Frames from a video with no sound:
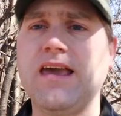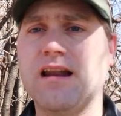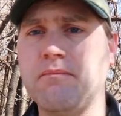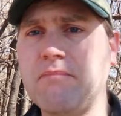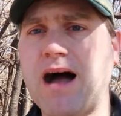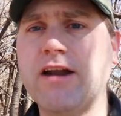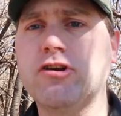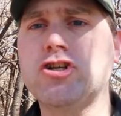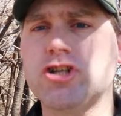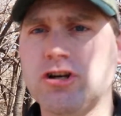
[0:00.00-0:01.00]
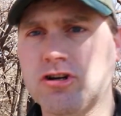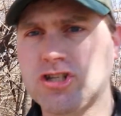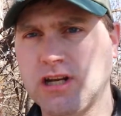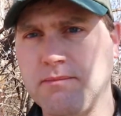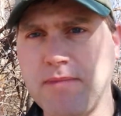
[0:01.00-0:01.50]
in a modern
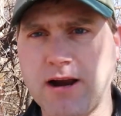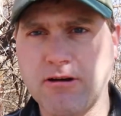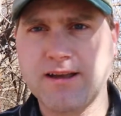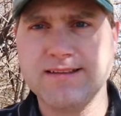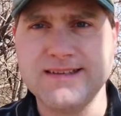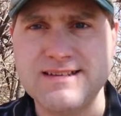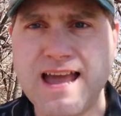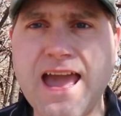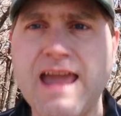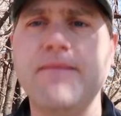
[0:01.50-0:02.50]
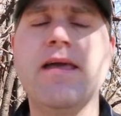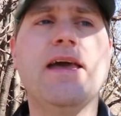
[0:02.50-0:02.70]
church in America today.